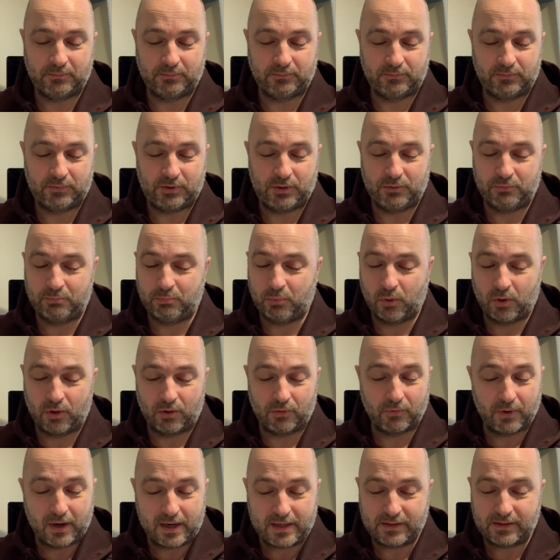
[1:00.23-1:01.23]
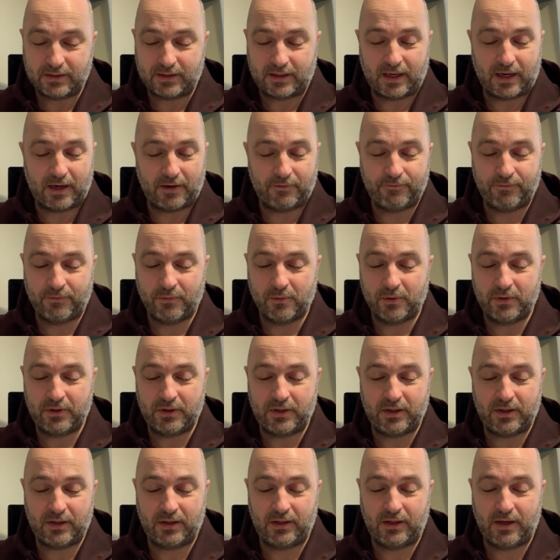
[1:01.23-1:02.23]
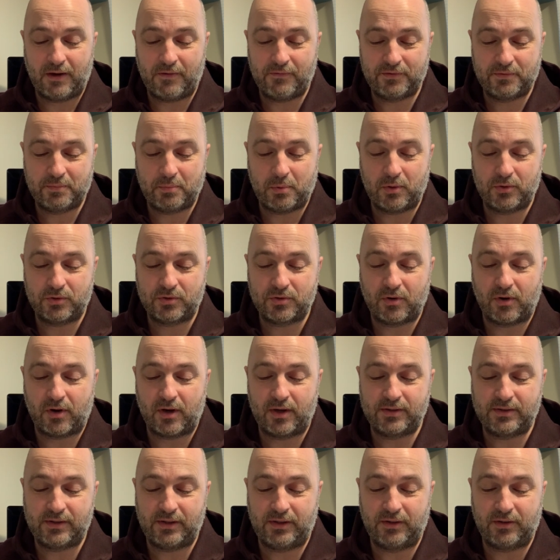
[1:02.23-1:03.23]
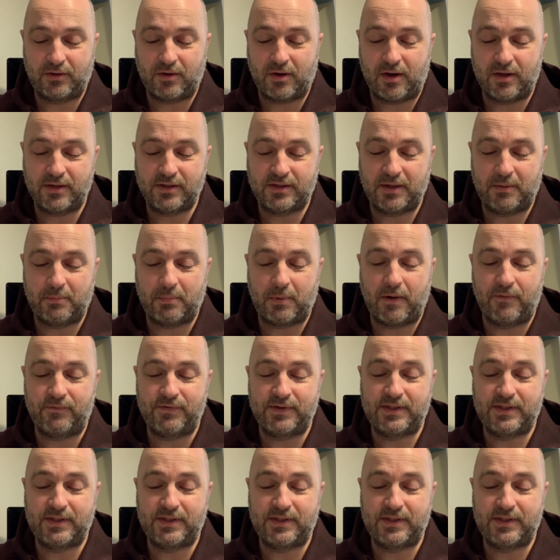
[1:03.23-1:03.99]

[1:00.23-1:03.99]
She was born and raised in California. Loves post-crossing. The concept of